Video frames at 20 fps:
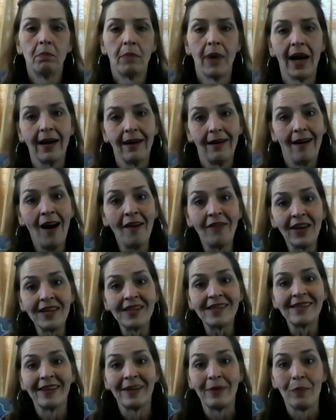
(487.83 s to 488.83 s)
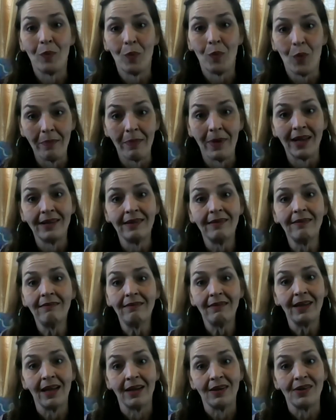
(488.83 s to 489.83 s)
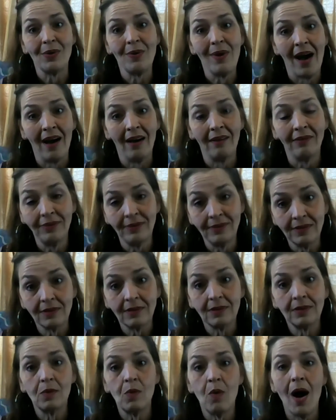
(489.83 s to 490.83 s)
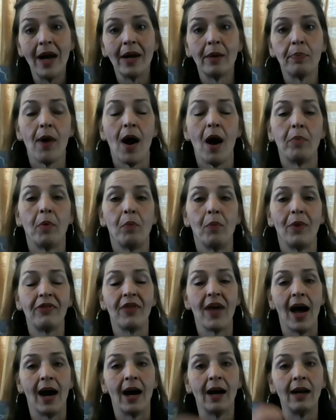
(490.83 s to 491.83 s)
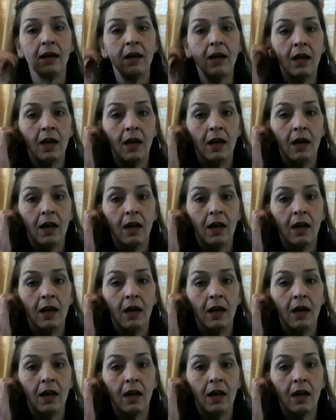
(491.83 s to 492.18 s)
But obviously, women tend to have quite a problem with that.